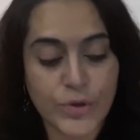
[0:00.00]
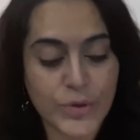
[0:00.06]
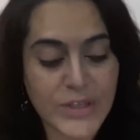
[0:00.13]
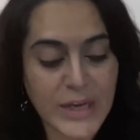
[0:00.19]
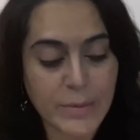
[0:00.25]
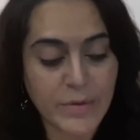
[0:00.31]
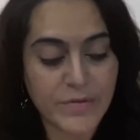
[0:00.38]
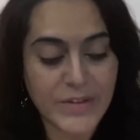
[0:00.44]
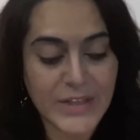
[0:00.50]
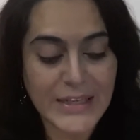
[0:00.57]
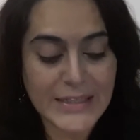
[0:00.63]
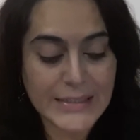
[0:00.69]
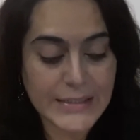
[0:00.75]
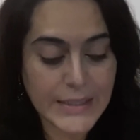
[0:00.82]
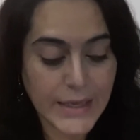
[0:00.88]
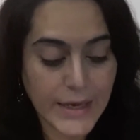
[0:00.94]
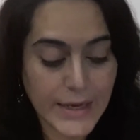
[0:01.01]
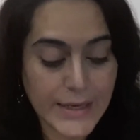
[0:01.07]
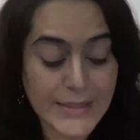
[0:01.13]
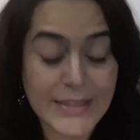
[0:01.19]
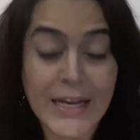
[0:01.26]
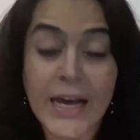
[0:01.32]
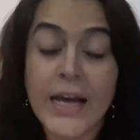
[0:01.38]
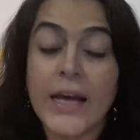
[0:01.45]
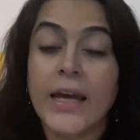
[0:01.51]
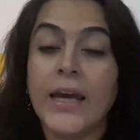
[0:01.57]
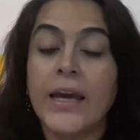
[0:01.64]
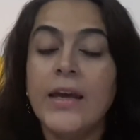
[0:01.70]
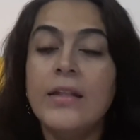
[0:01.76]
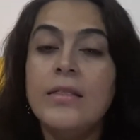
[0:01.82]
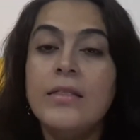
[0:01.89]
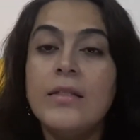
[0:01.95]
to some of these things?
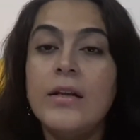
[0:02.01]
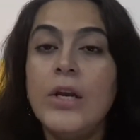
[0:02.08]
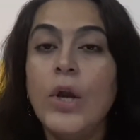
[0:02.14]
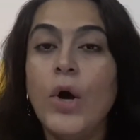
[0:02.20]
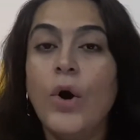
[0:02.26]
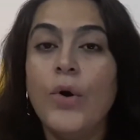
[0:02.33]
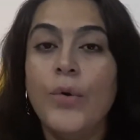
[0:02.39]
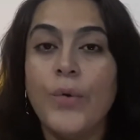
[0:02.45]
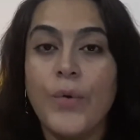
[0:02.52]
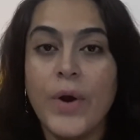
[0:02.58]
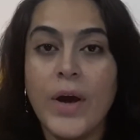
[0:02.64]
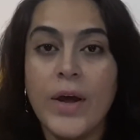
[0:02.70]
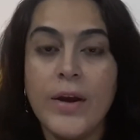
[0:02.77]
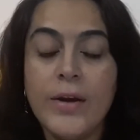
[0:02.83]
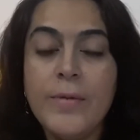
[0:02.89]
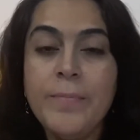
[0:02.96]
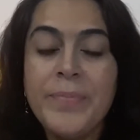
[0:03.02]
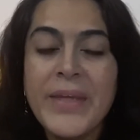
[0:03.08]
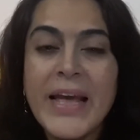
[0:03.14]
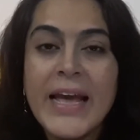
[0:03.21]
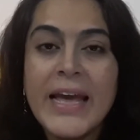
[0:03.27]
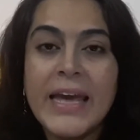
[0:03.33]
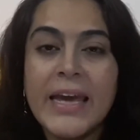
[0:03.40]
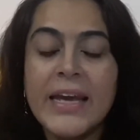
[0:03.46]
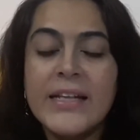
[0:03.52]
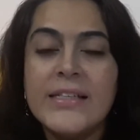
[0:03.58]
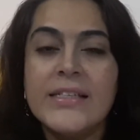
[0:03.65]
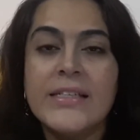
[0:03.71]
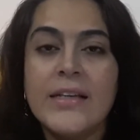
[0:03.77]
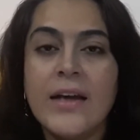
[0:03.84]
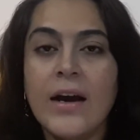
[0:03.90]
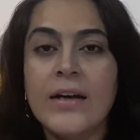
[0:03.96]
In the long run, it
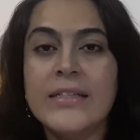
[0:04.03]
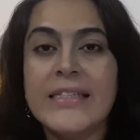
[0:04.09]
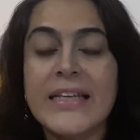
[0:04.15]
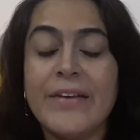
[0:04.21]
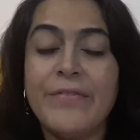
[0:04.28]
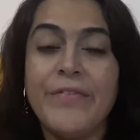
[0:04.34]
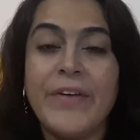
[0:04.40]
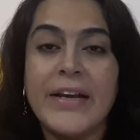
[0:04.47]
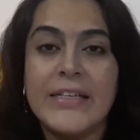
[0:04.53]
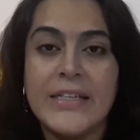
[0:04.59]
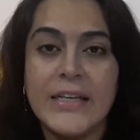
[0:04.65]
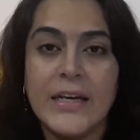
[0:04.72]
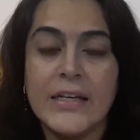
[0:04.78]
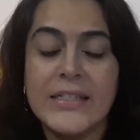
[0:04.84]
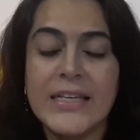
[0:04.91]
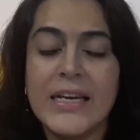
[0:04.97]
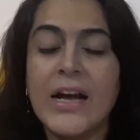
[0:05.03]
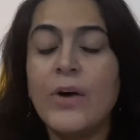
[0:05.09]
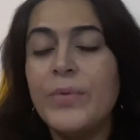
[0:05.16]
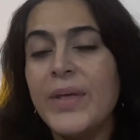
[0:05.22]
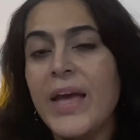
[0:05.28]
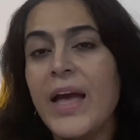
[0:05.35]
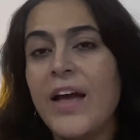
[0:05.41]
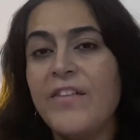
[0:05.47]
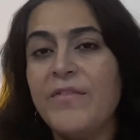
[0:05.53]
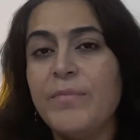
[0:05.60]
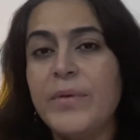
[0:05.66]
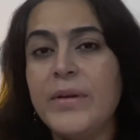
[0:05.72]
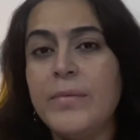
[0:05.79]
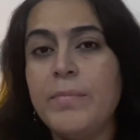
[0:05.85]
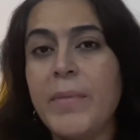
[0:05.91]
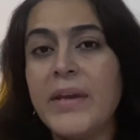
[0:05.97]
starts affecting us. Now there have
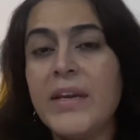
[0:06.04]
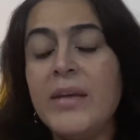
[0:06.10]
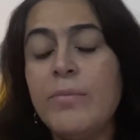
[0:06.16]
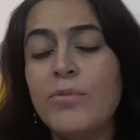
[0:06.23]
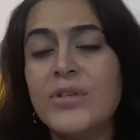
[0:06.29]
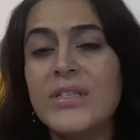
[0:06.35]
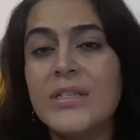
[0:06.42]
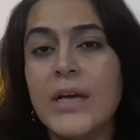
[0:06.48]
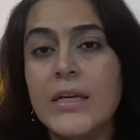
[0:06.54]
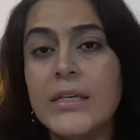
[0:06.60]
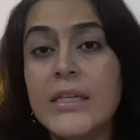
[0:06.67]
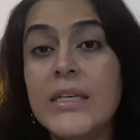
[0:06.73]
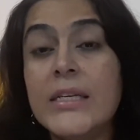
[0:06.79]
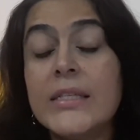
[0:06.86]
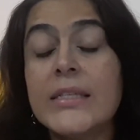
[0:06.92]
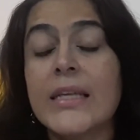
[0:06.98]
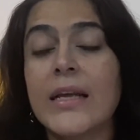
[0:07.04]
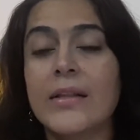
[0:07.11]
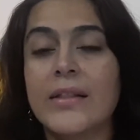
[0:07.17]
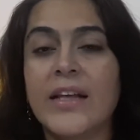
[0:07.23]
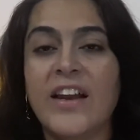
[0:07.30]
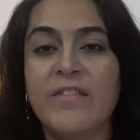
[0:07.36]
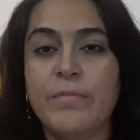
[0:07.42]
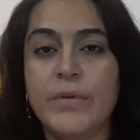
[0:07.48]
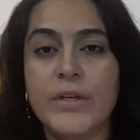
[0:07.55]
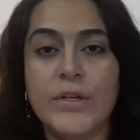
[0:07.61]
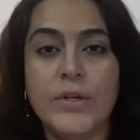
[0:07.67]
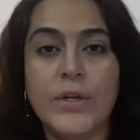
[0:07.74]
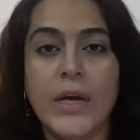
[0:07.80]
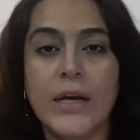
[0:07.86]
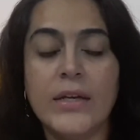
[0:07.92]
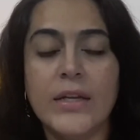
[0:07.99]
been many more studies that have been
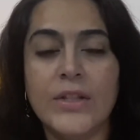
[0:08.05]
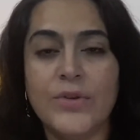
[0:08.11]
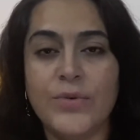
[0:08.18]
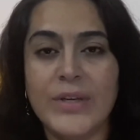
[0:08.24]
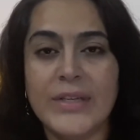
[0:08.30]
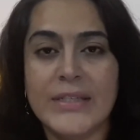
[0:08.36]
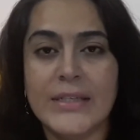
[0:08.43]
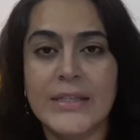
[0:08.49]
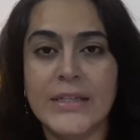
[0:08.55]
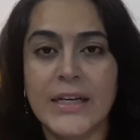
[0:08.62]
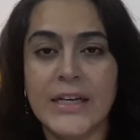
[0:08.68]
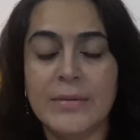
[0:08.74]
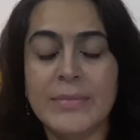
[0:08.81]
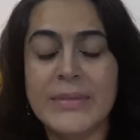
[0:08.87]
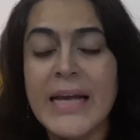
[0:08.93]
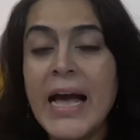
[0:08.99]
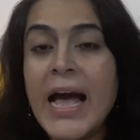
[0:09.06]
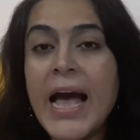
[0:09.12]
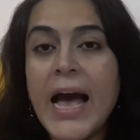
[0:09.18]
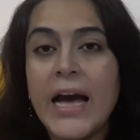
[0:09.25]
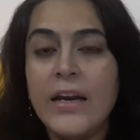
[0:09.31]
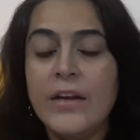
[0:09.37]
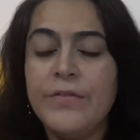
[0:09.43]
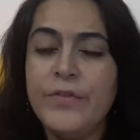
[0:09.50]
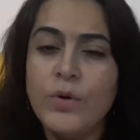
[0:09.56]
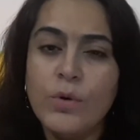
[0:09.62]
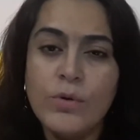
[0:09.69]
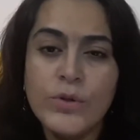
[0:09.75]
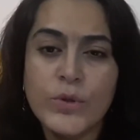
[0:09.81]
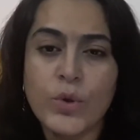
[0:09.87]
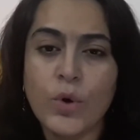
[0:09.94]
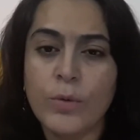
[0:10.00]
done in the recent times, and if you
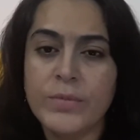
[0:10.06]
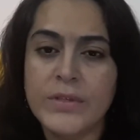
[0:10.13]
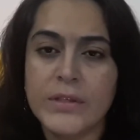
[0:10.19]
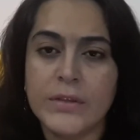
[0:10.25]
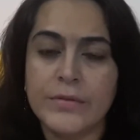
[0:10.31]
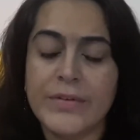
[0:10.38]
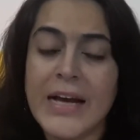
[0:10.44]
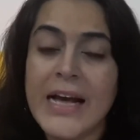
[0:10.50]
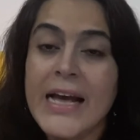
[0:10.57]
also observe,